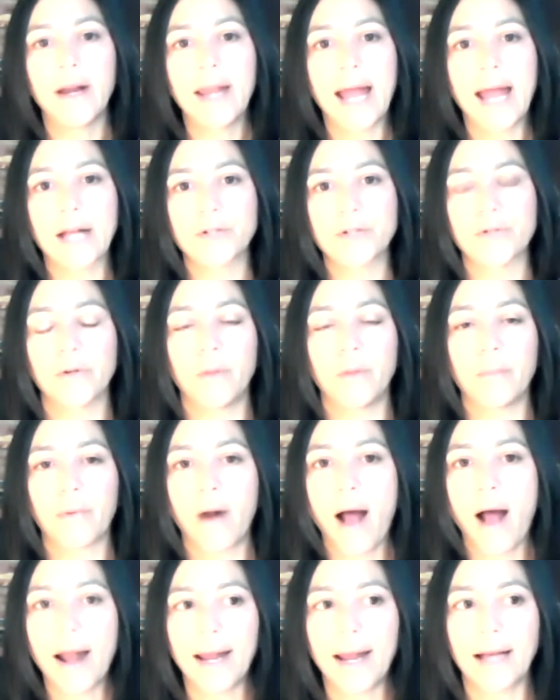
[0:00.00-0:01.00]
natural
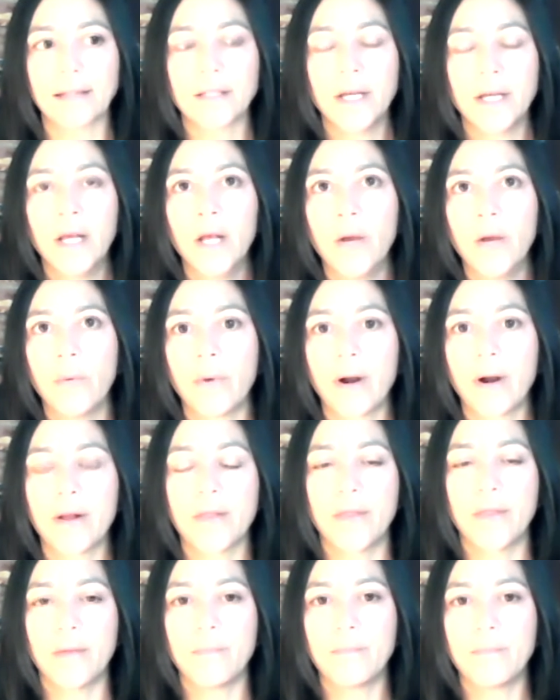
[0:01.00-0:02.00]
product where
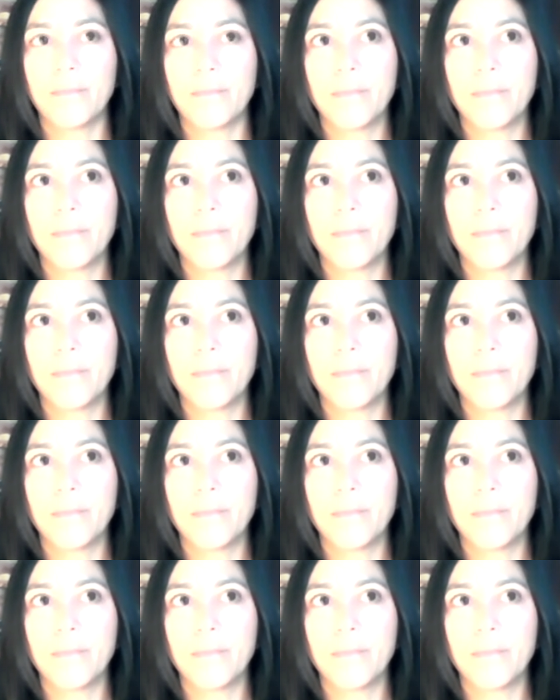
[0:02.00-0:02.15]
the